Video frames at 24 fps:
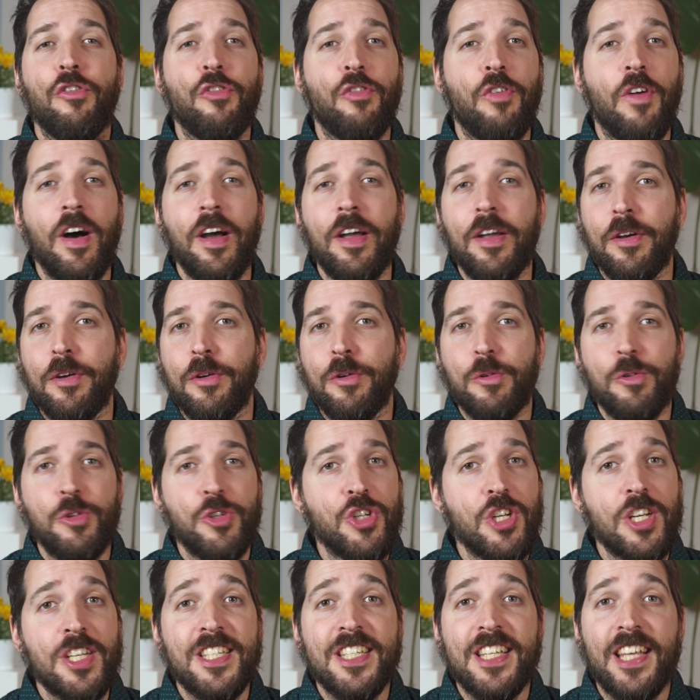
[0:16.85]
FiiO
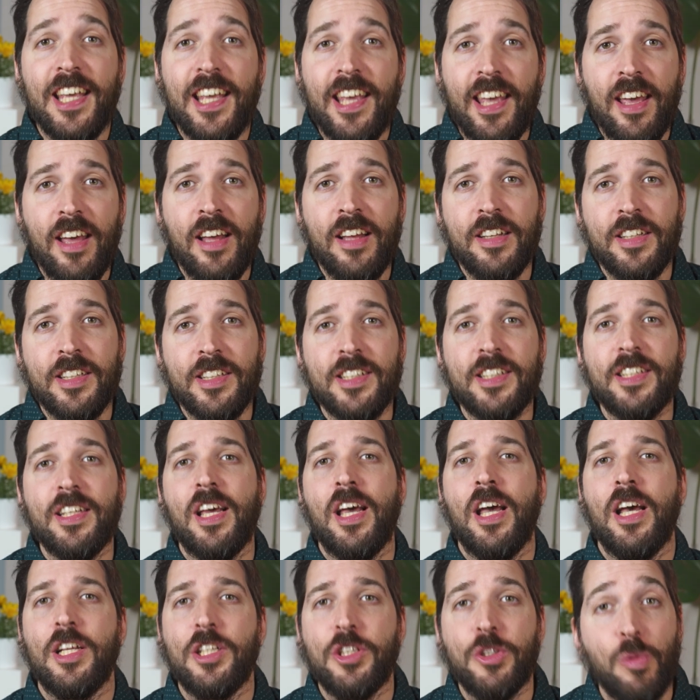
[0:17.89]
just can't
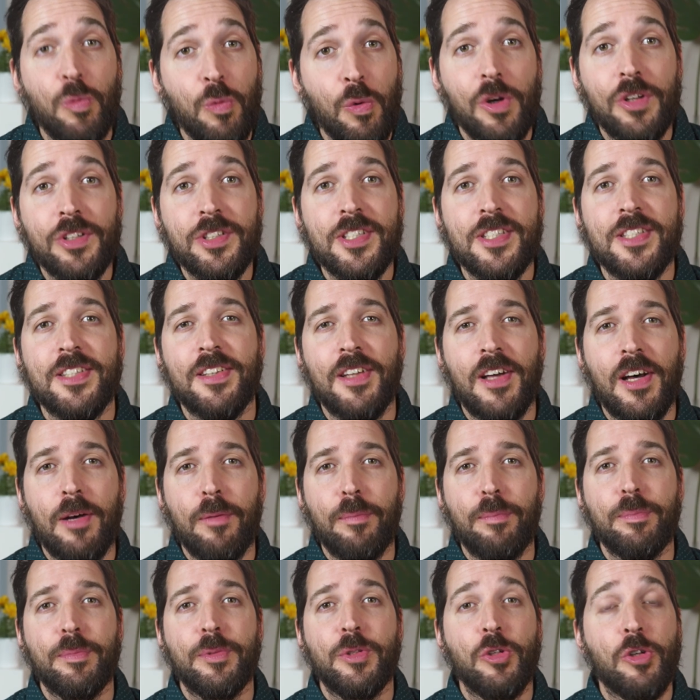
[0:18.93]
and won't
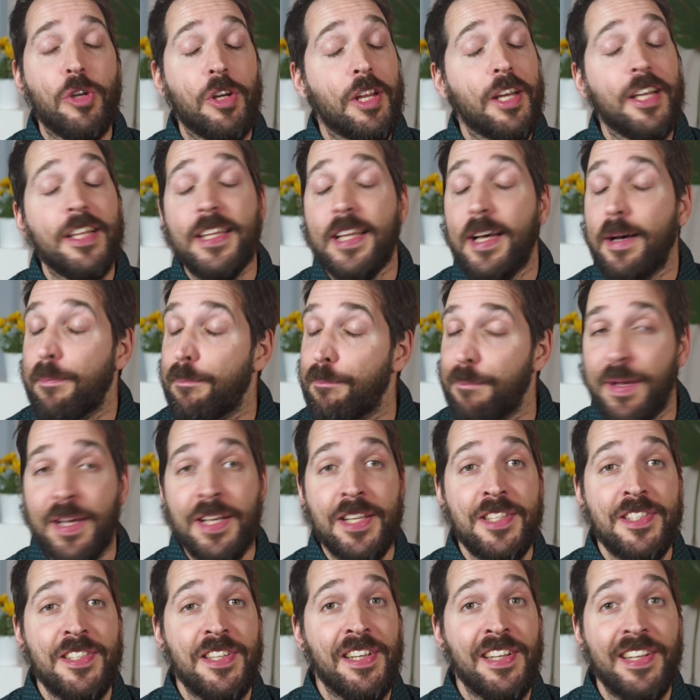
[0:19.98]
stop to create
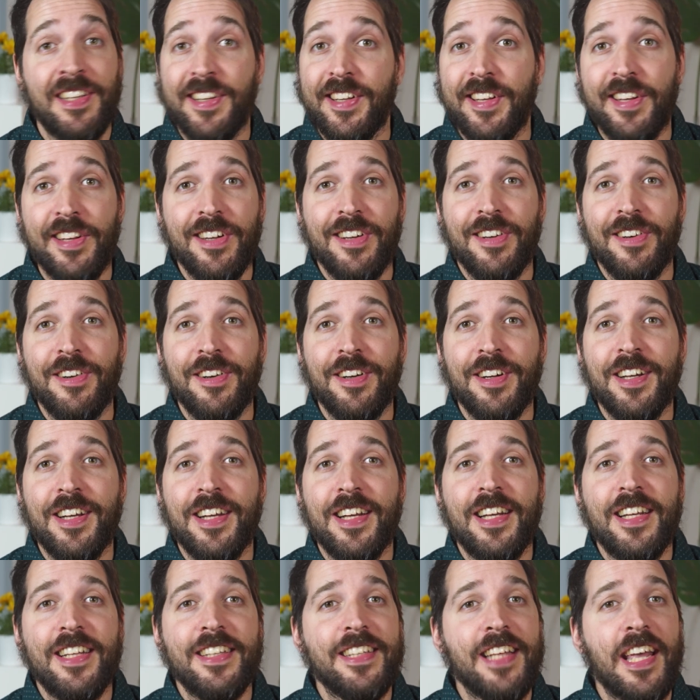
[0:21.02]
amazing gear.
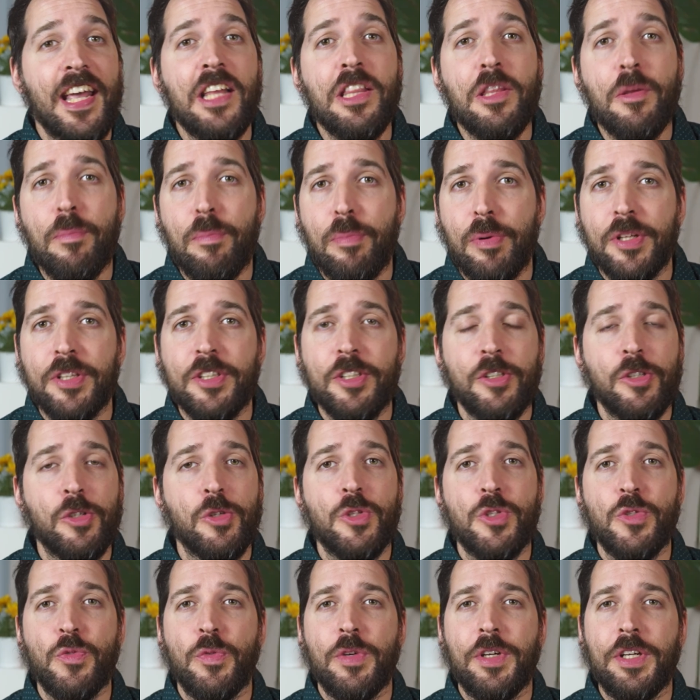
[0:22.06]
They had a pretty
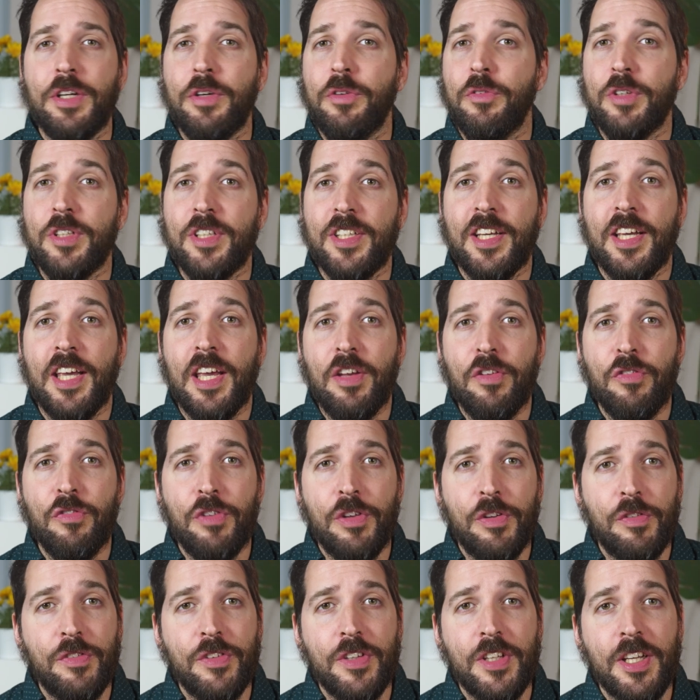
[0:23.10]
good swing with
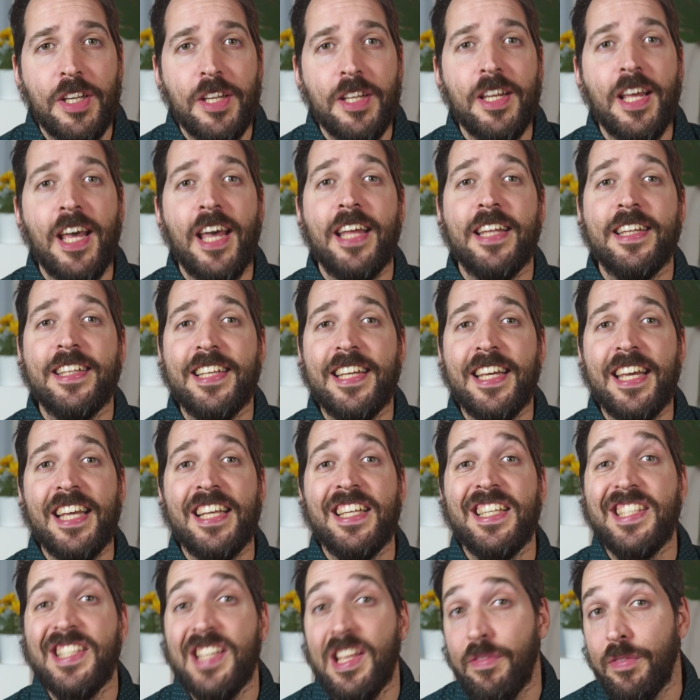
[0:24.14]
K15 and
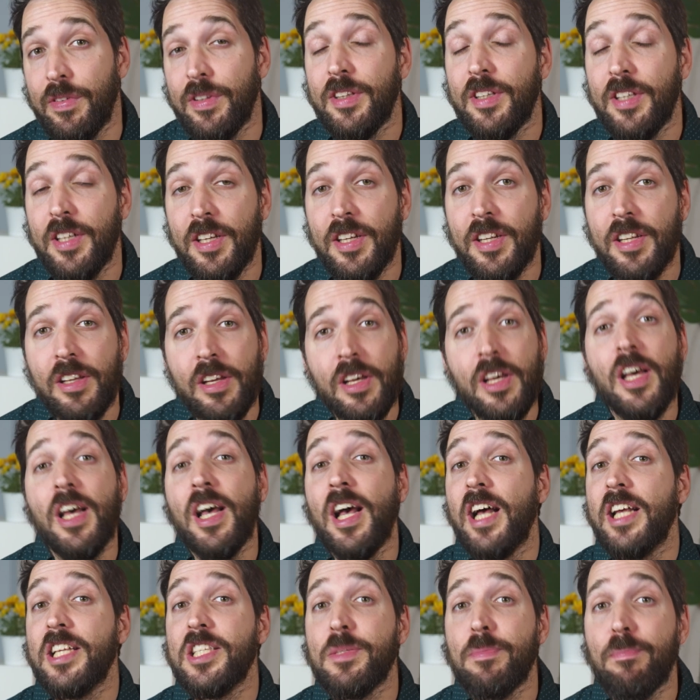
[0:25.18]
K17,
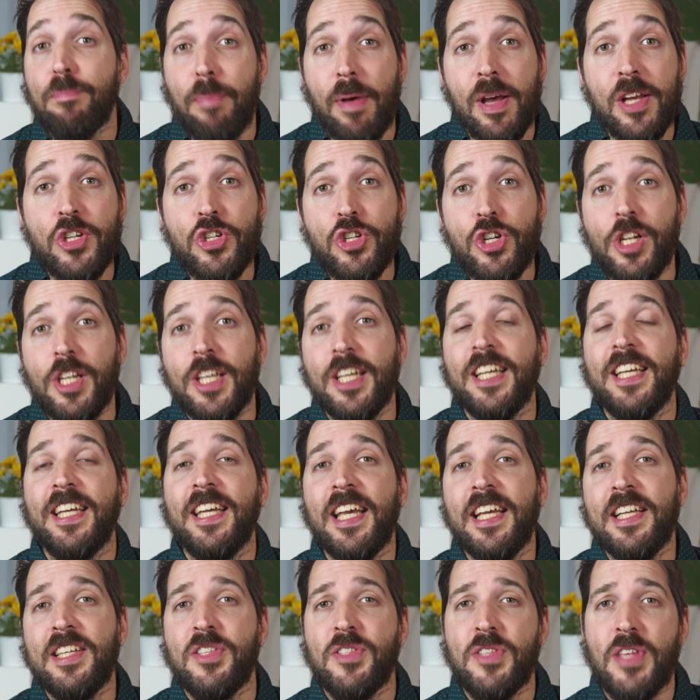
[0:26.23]
especially
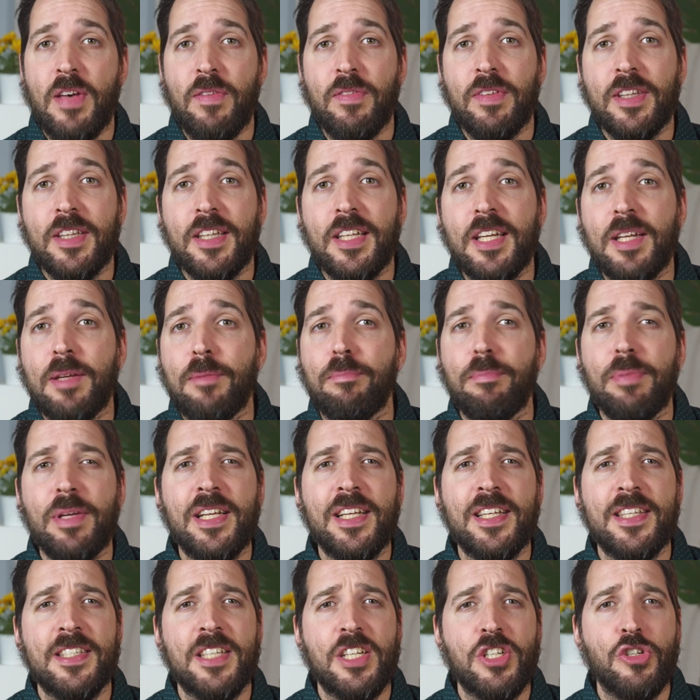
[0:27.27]
K17
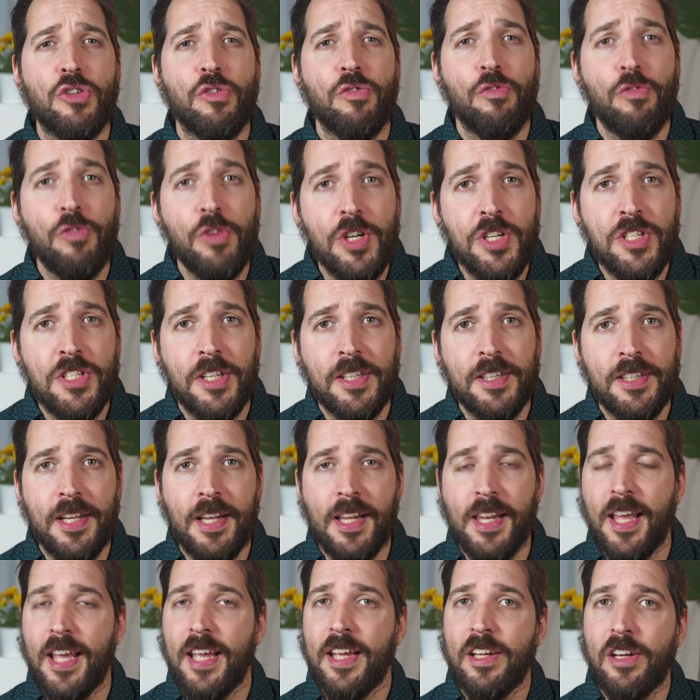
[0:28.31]
being such a
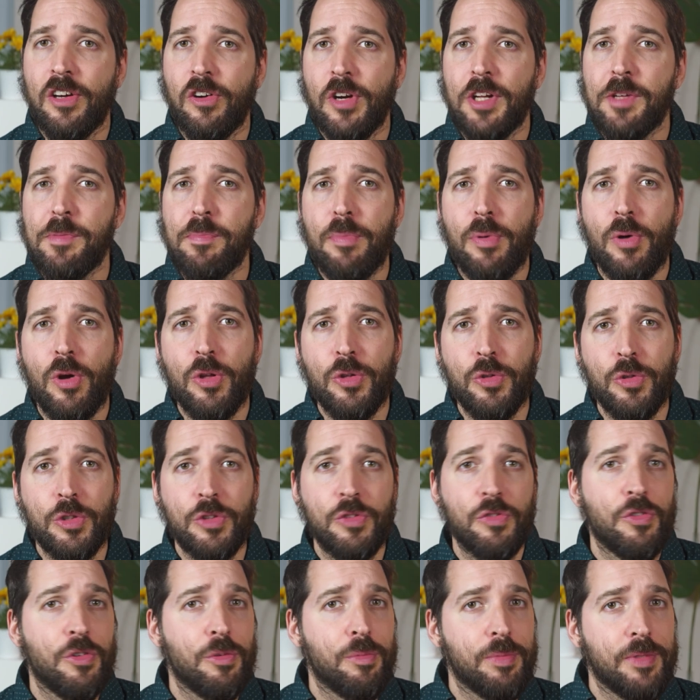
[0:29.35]
versatile and great product
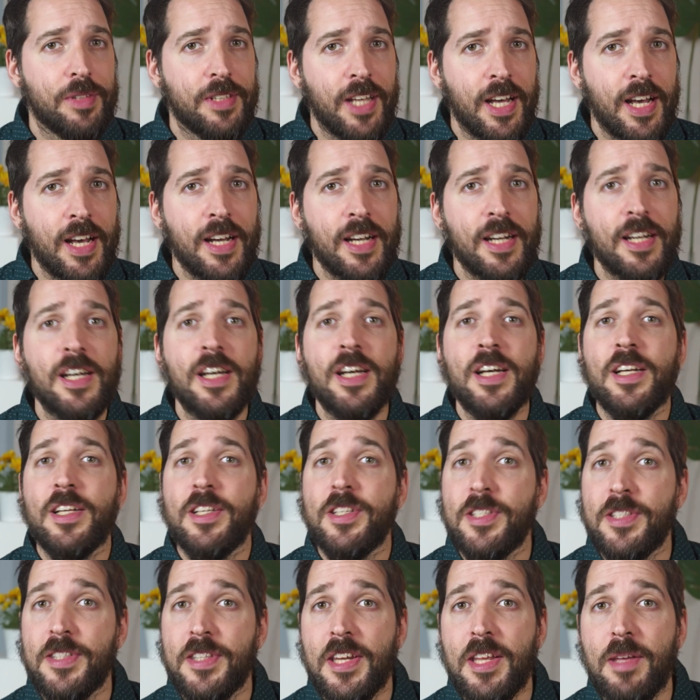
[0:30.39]
from DAC,
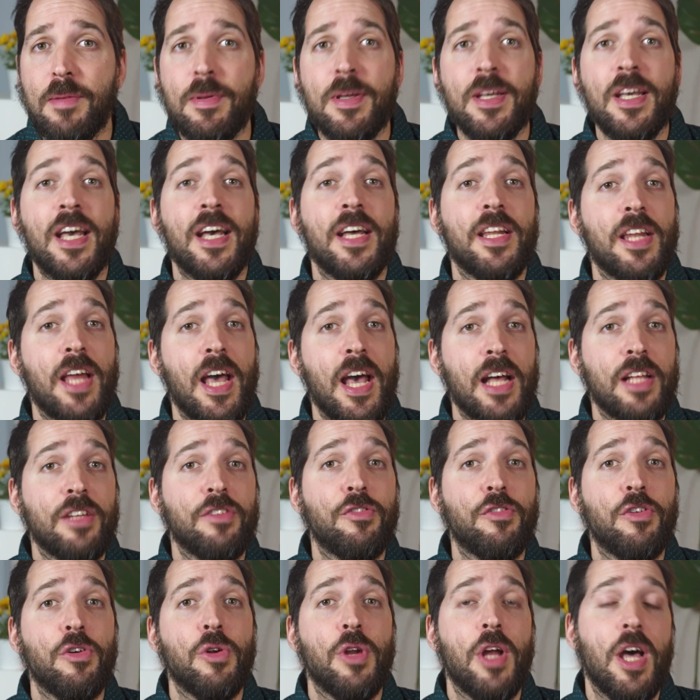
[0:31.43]
streaming and
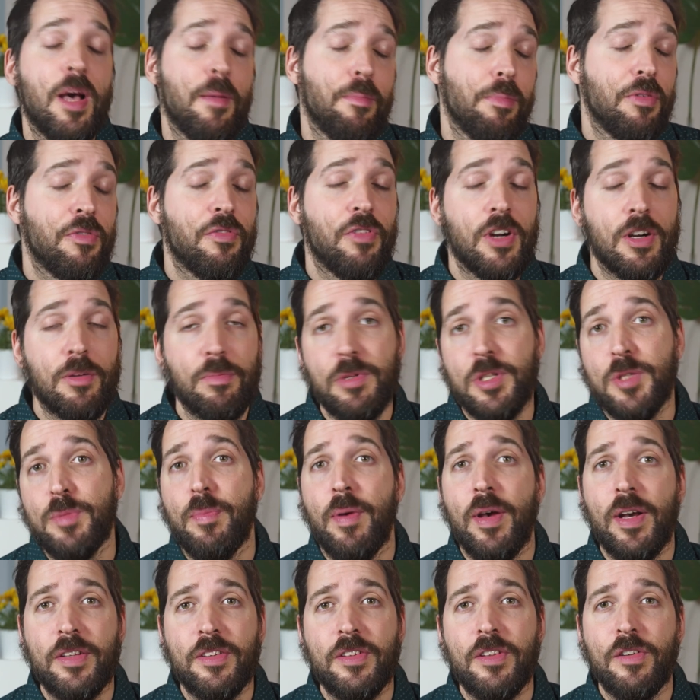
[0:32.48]
headphone amplifier
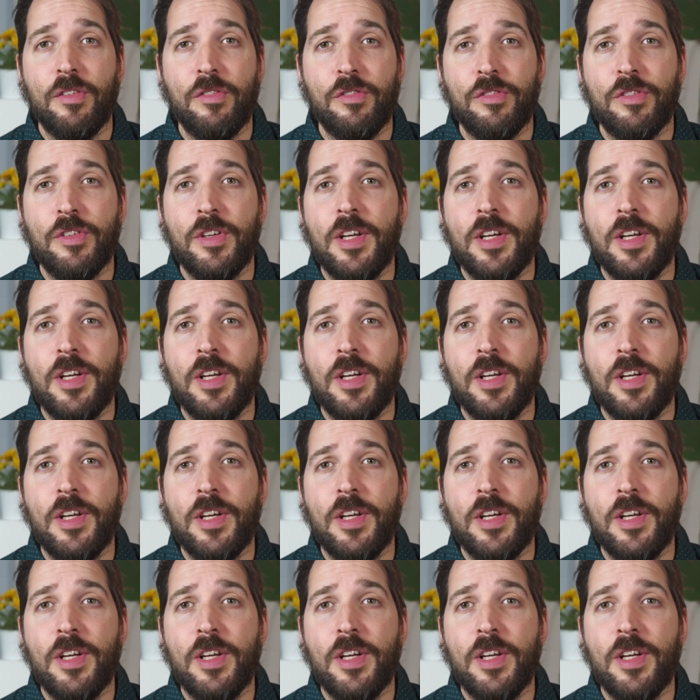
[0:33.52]
perspective.